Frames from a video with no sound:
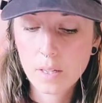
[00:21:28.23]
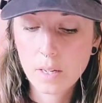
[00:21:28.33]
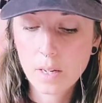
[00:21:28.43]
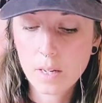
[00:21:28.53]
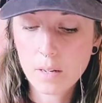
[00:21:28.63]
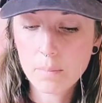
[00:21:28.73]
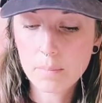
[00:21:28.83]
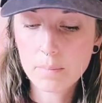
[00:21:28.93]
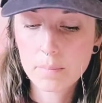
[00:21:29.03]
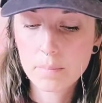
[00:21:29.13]

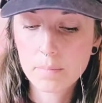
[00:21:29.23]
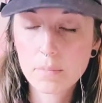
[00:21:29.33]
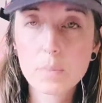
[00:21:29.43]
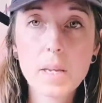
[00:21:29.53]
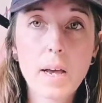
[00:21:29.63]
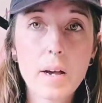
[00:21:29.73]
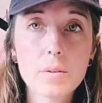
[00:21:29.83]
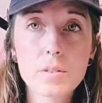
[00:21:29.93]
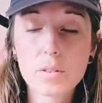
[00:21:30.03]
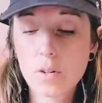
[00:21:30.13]
Could be a
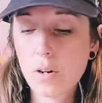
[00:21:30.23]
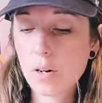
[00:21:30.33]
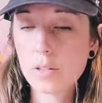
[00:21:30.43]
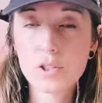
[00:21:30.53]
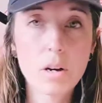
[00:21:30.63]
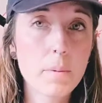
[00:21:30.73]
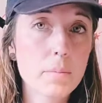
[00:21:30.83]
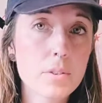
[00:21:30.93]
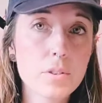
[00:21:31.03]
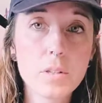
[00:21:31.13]
house, a car, a job
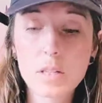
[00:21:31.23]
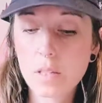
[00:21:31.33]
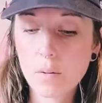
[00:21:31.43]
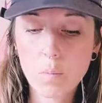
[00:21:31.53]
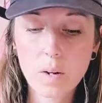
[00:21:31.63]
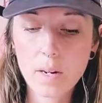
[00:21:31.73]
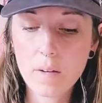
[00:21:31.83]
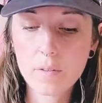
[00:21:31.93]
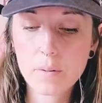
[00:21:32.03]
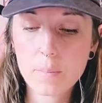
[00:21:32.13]
opportunity, like
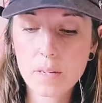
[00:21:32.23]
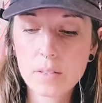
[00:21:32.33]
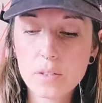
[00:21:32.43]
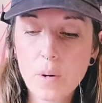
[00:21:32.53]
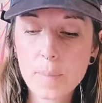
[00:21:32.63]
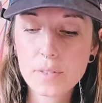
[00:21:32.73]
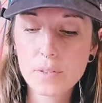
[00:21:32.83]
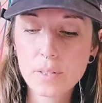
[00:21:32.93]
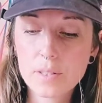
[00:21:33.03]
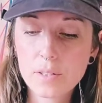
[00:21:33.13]
whatever, but new
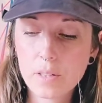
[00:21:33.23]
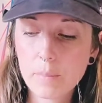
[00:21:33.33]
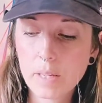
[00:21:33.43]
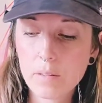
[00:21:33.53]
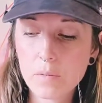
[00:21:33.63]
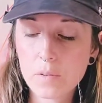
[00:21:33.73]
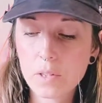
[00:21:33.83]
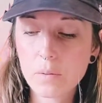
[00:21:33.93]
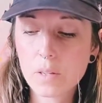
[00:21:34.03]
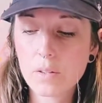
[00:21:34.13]
opportunities are coming in for
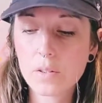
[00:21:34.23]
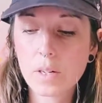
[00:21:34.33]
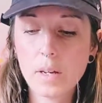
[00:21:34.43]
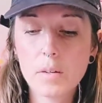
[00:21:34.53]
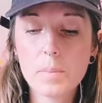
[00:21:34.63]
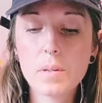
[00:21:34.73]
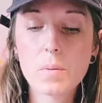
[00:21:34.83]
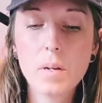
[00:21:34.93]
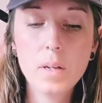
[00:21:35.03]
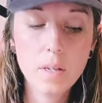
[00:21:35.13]
you that are going to help you
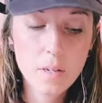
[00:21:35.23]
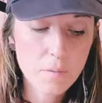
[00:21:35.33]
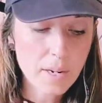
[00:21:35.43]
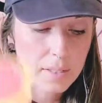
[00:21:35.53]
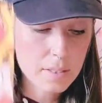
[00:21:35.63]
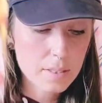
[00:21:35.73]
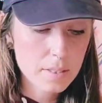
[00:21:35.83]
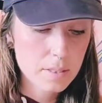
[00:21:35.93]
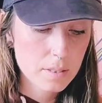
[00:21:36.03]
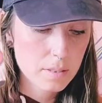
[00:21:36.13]
find
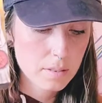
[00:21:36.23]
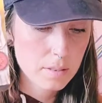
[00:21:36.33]
this